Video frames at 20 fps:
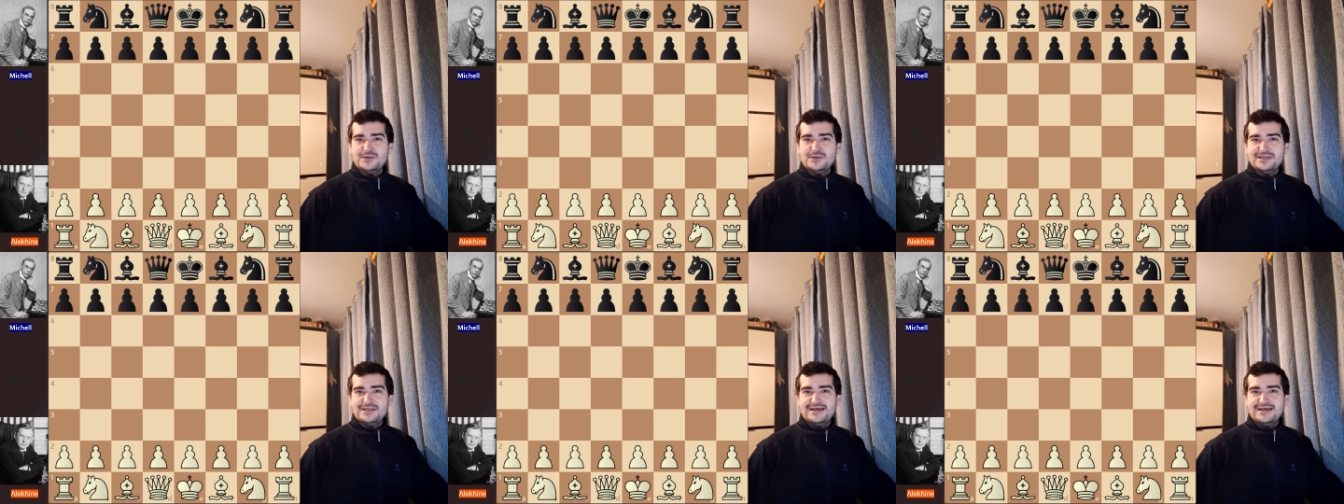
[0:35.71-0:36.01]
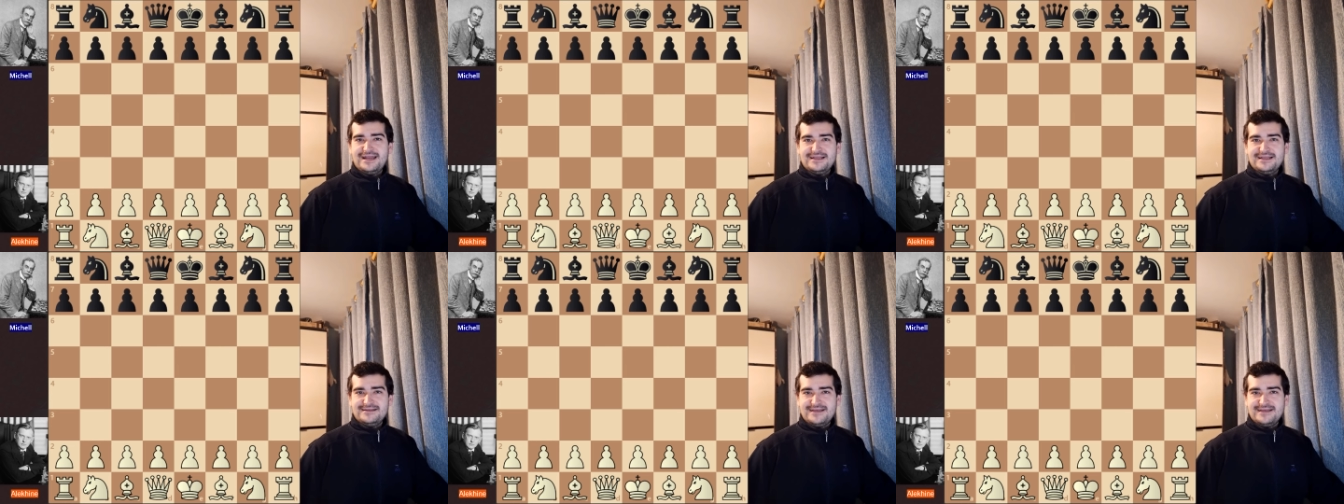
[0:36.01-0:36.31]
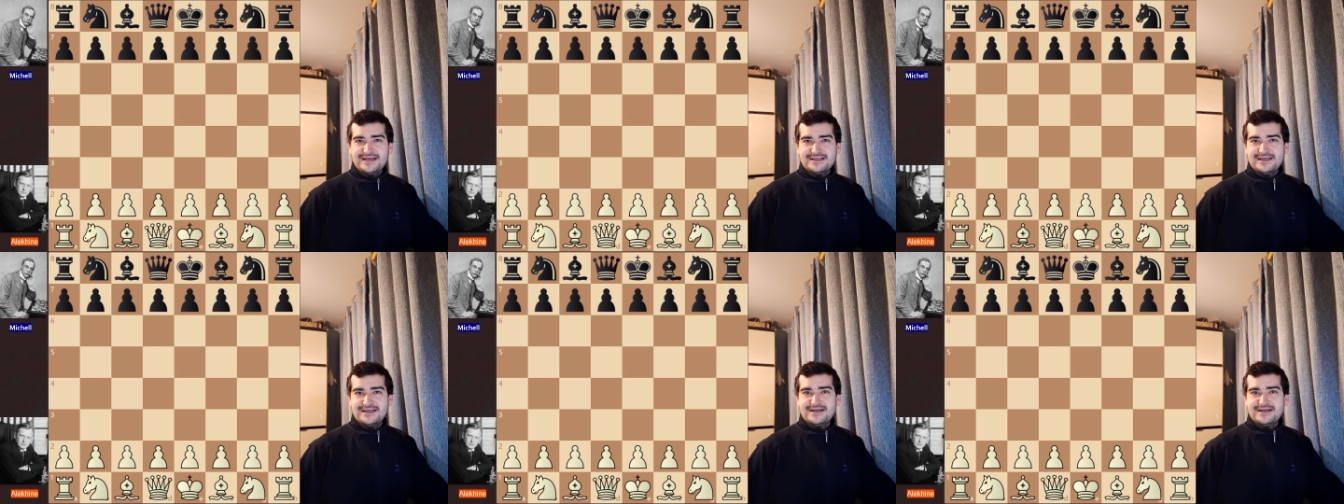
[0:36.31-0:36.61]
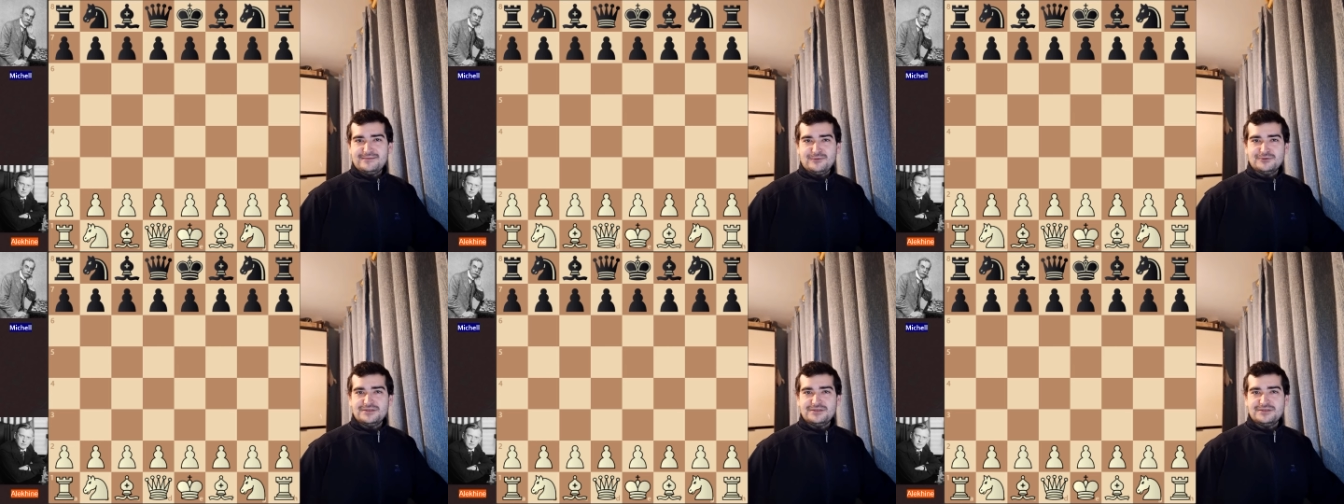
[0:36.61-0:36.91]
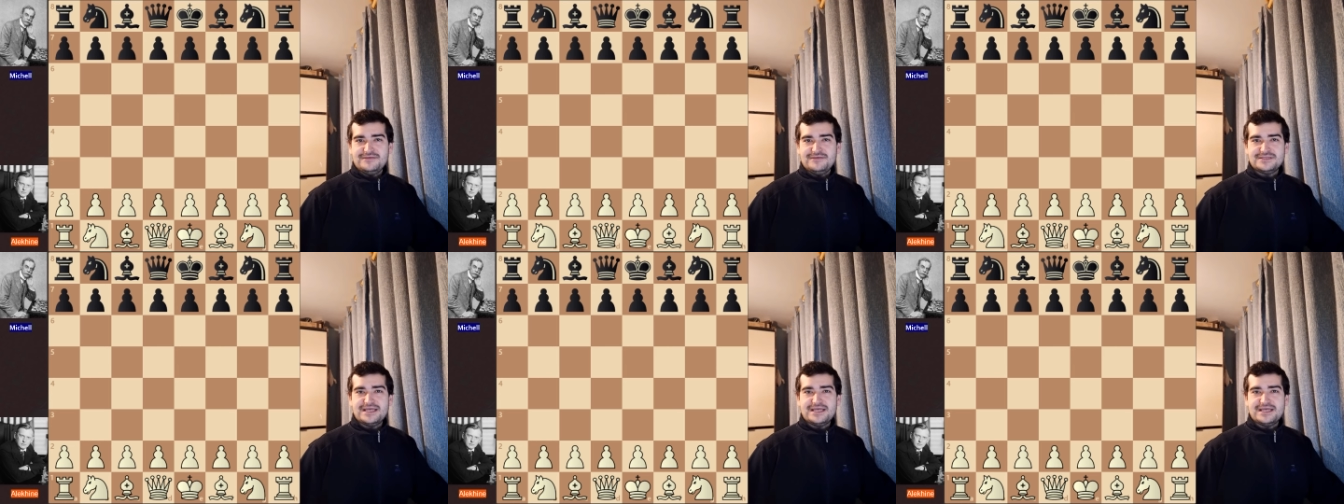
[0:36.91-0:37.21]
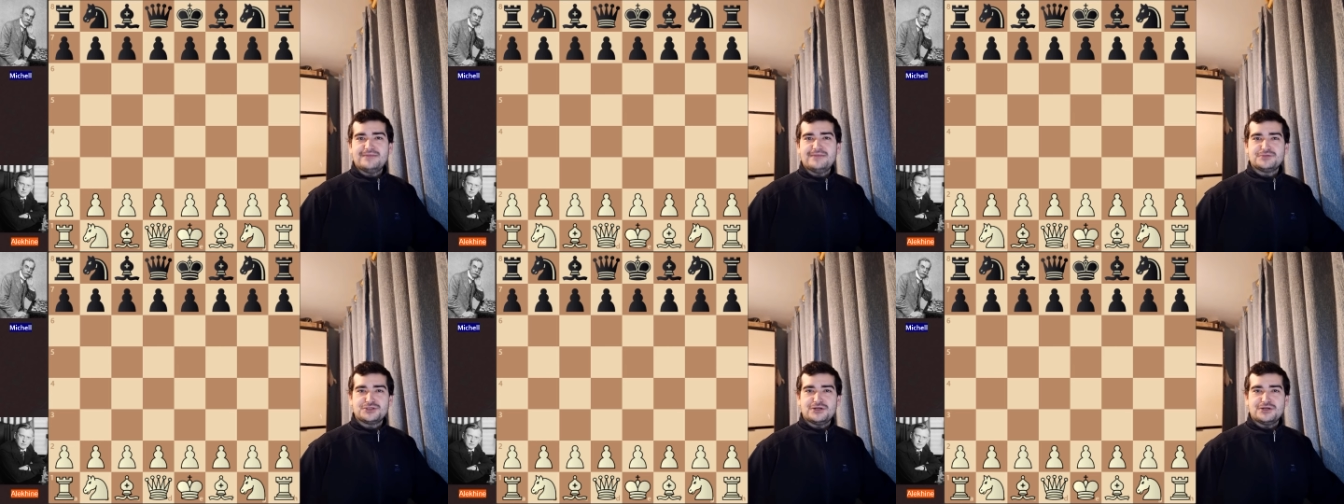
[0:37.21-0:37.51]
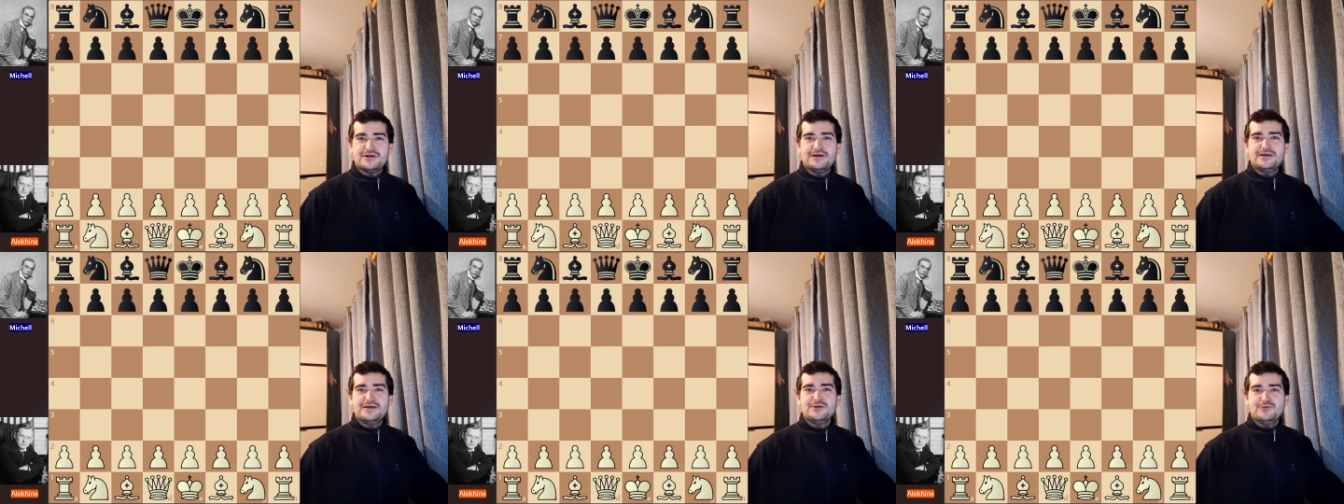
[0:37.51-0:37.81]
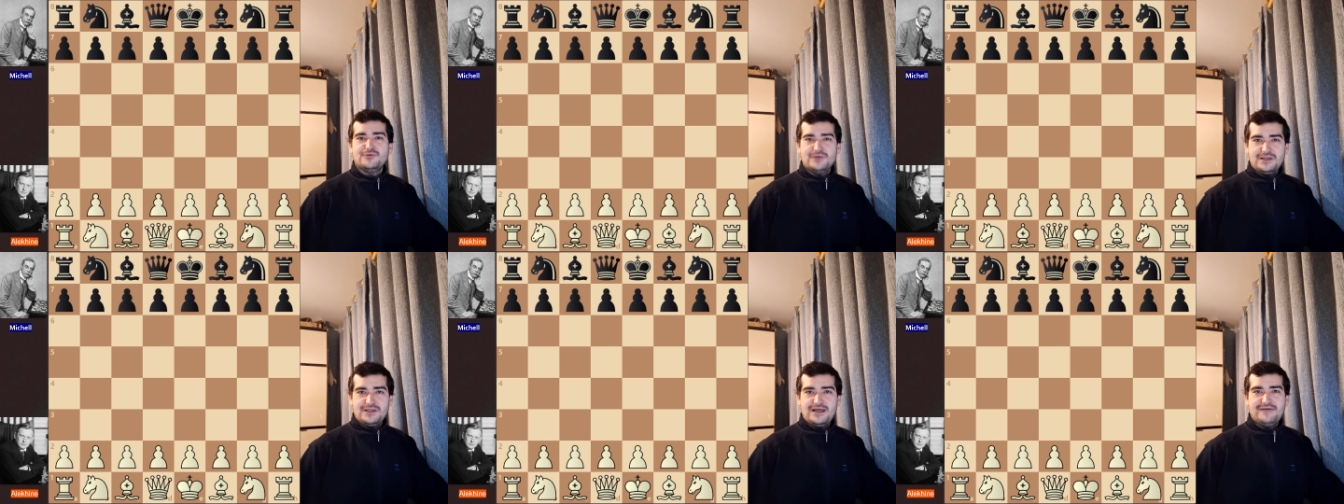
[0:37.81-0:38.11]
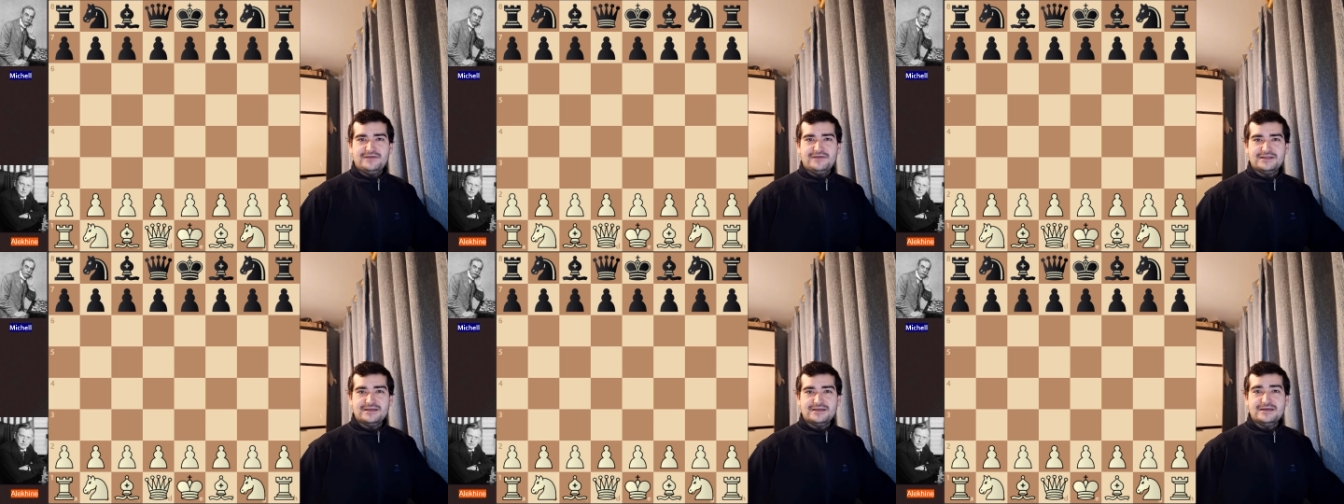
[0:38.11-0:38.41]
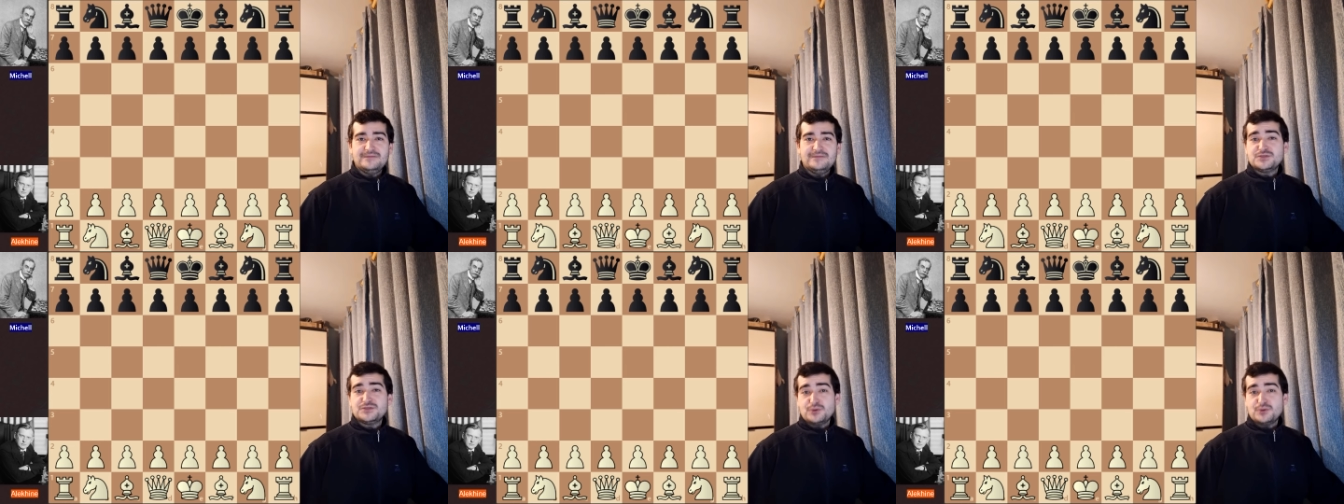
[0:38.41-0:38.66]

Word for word: with a great tactical motives, and I'm sure you will love it.